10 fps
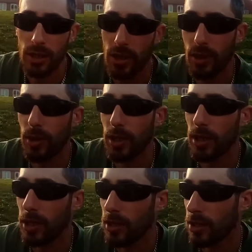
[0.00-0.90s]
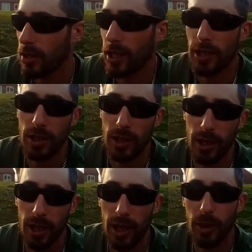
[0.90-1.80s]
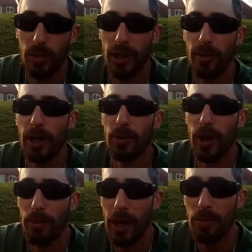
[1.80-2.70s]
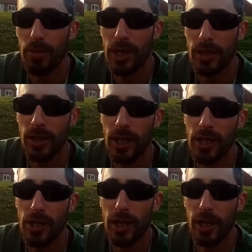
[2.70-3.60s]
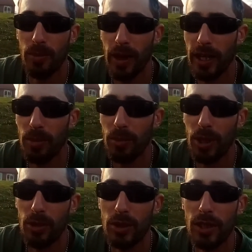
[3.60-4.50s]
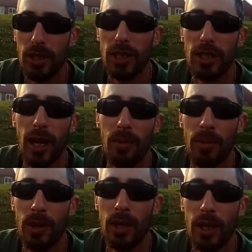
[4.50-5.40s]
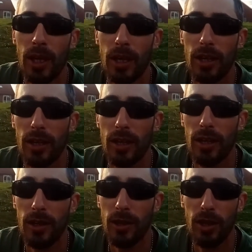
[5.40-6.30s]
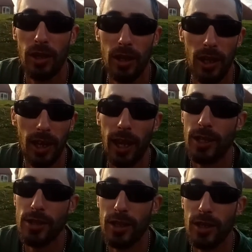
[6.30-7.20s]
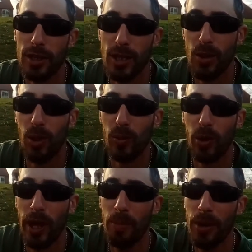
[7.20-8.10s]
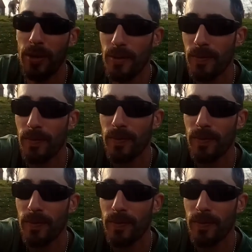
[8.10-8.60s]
So that's a little bit about my bait presentation and the bait I'm using this time. And let's see what will happen.